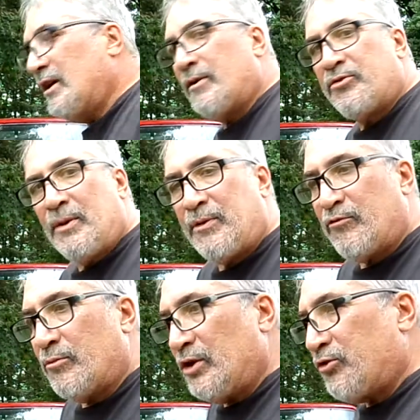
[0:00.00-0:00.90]
something
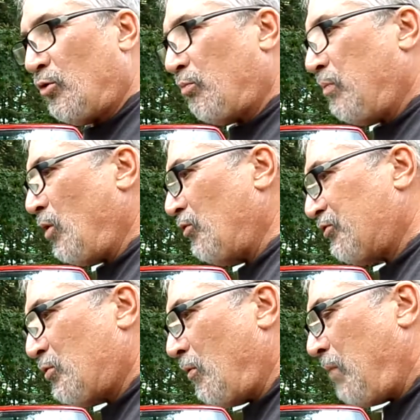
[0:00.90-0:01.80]
from us old
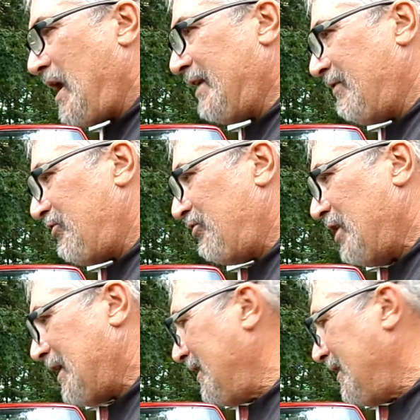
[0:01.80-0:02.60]
school pilots, nugget.